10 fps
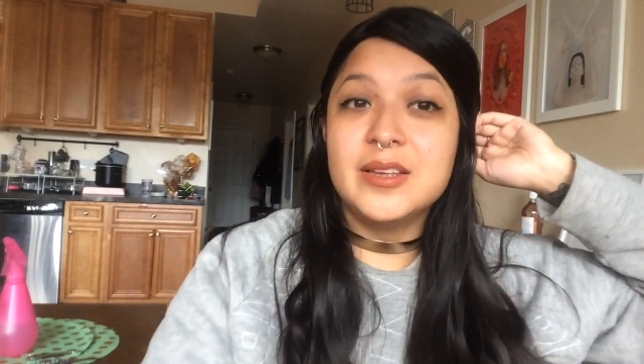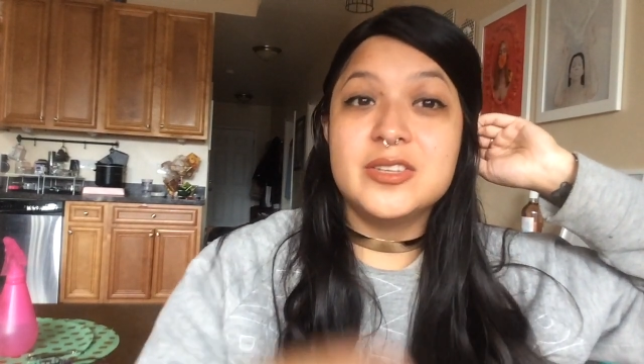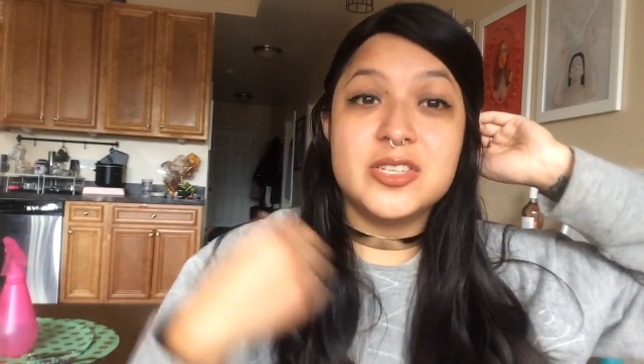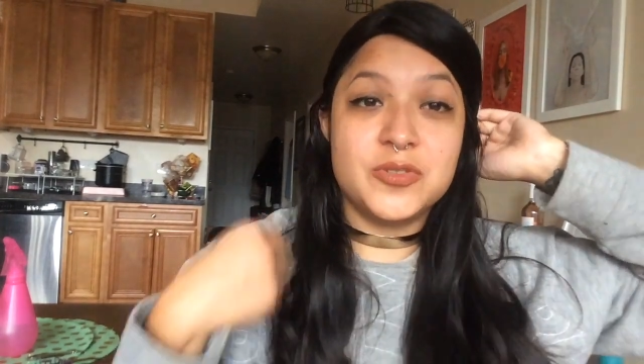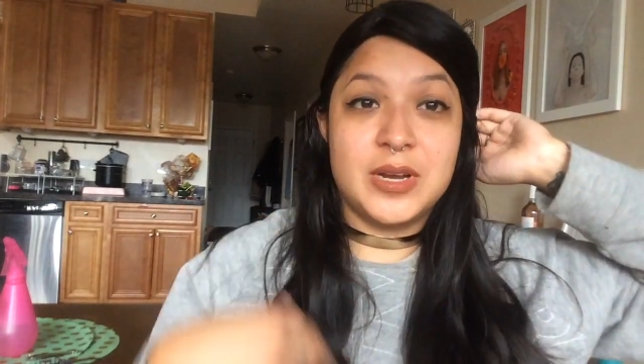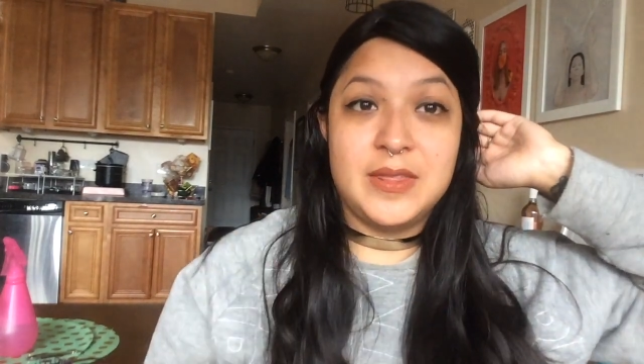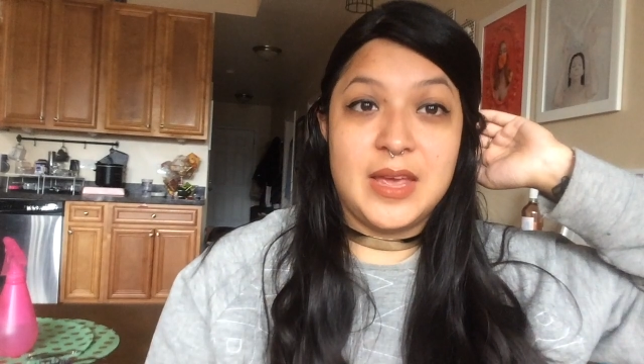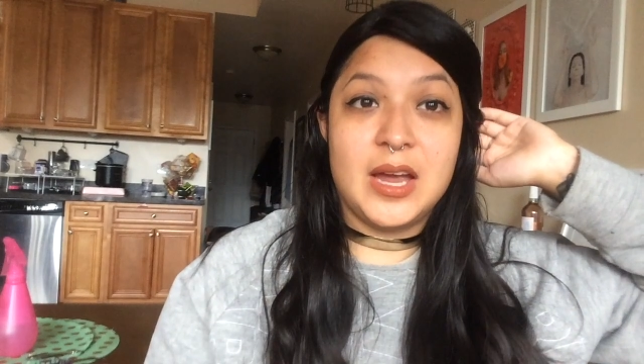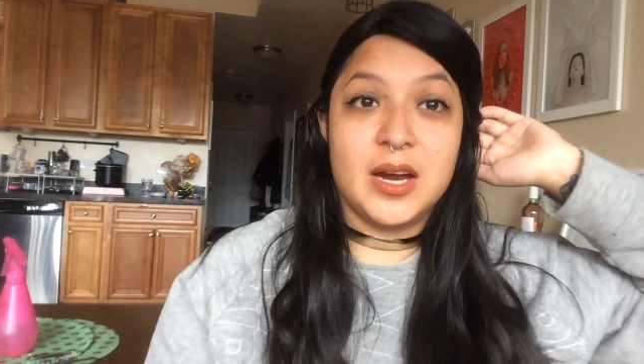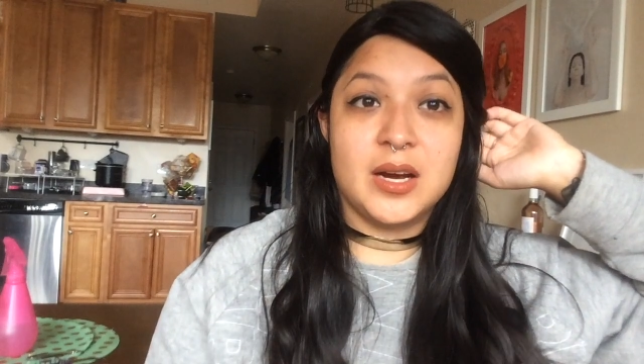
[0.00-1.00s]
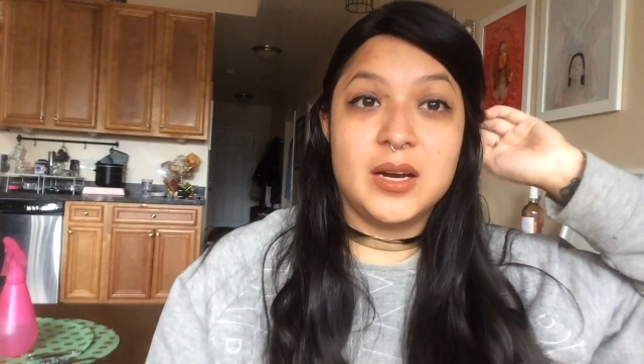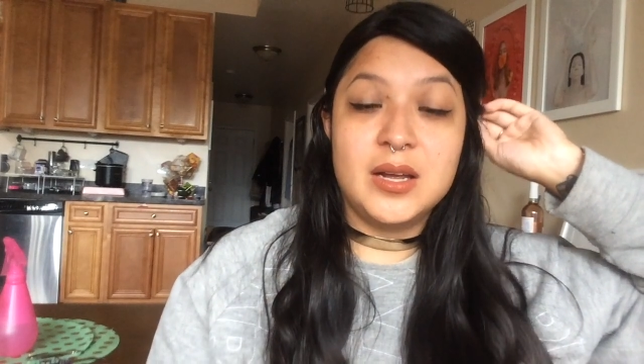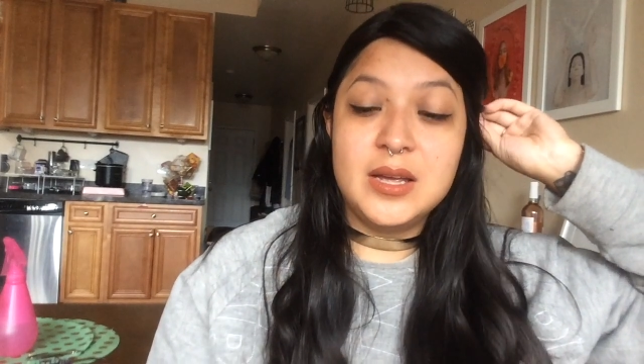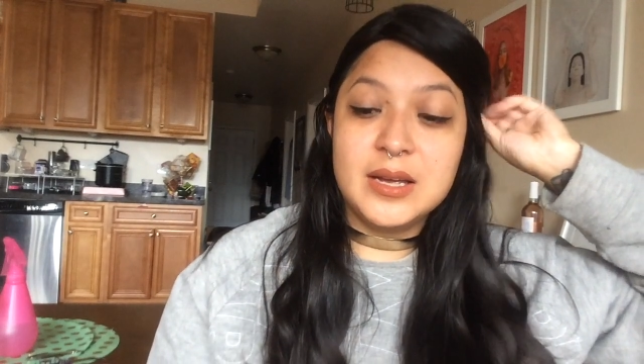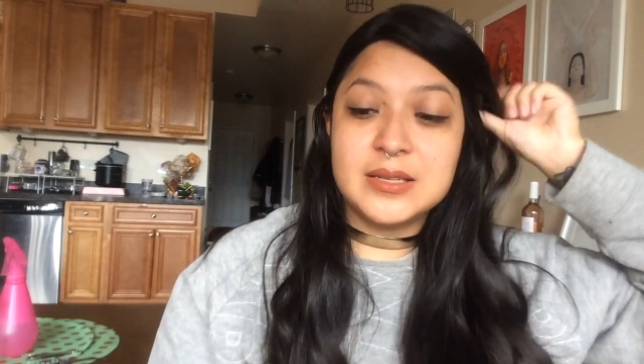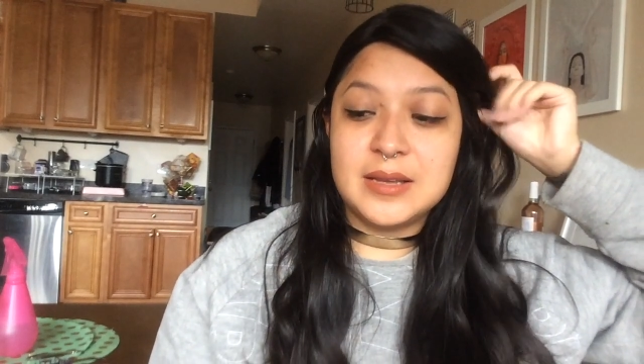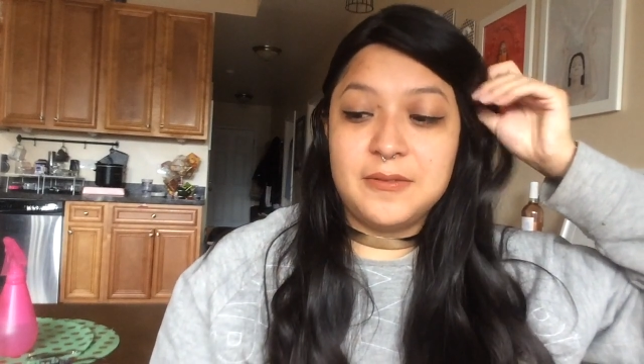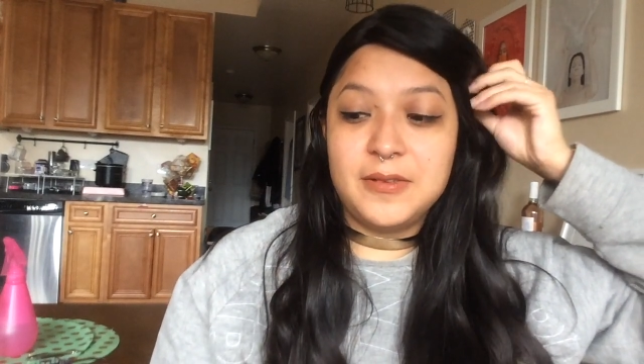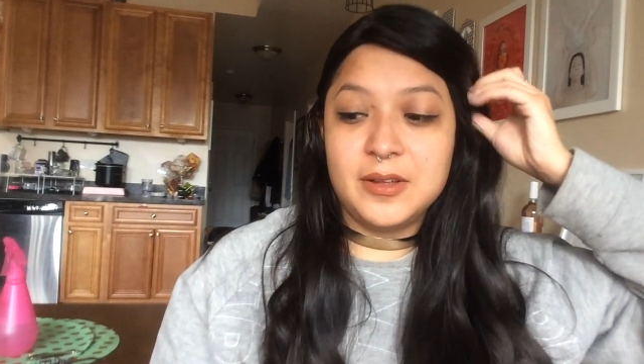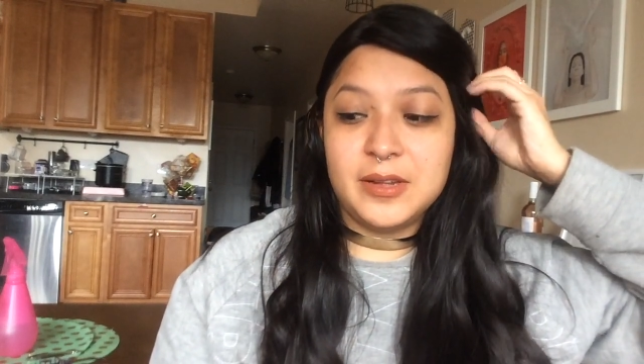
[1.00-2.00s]
straighten the hair, because I
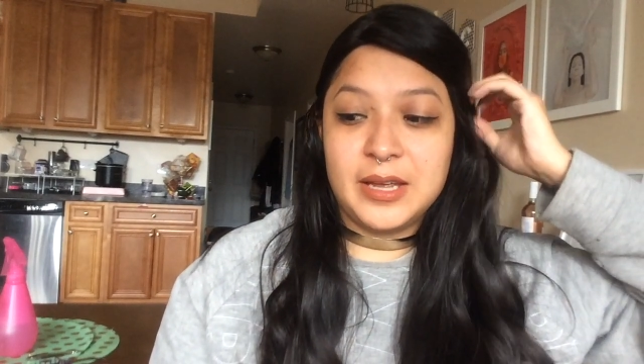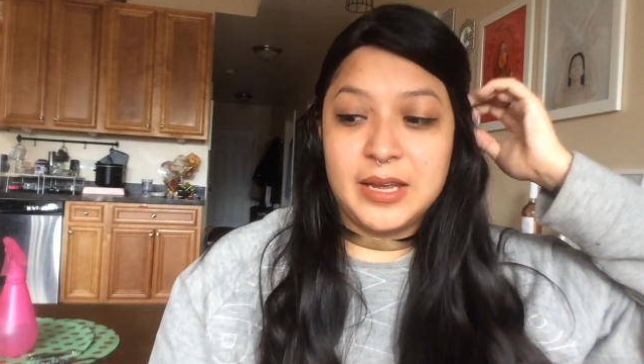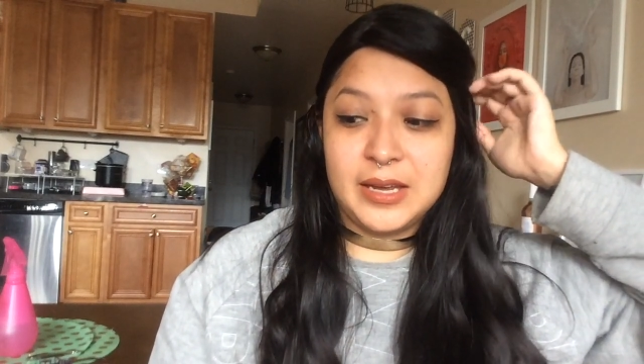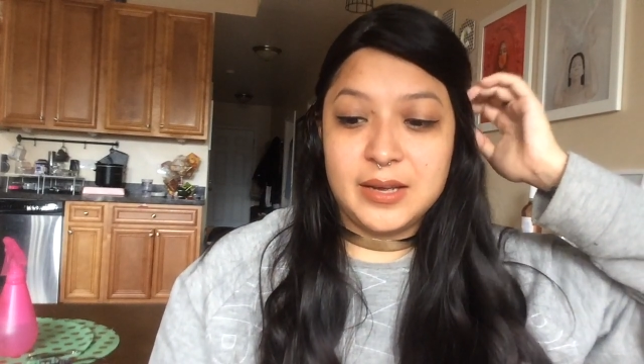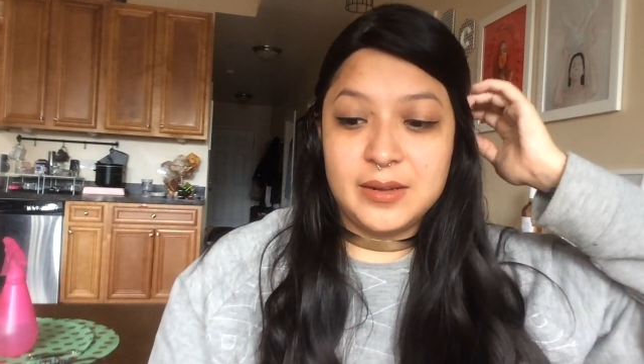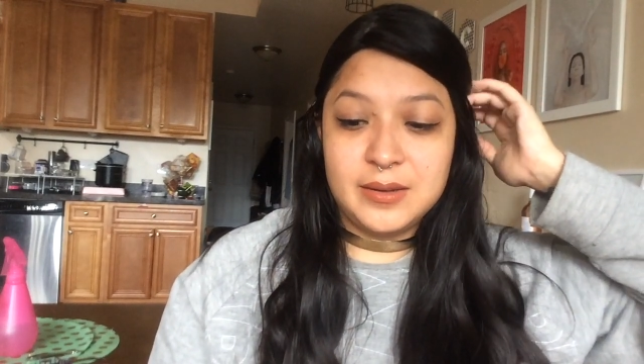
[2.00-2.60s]
feel like